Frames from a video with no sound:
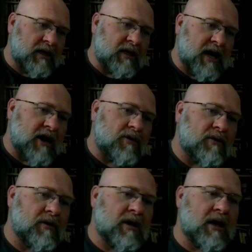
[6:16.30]
Now,
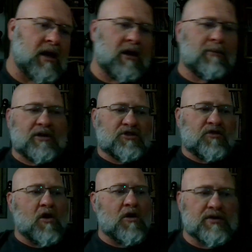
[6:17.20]
as
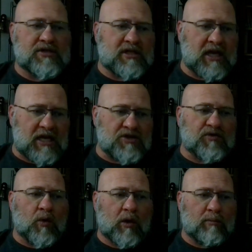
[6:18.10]
far as these
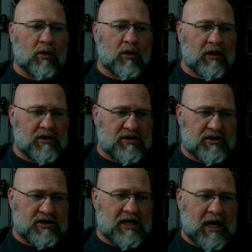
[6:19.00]
4
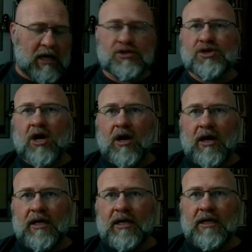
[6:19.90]
bullets that I
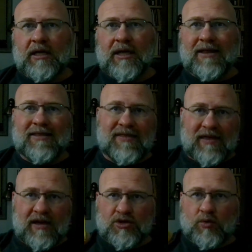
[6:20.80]
shot,
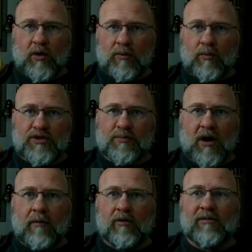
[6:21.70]
this one was
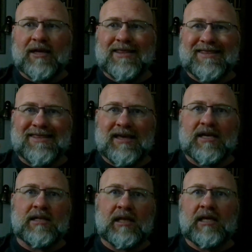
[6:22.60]
probably
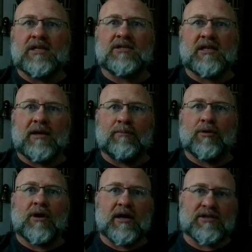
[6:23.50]
the least
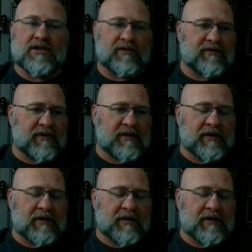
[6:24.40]
impressive.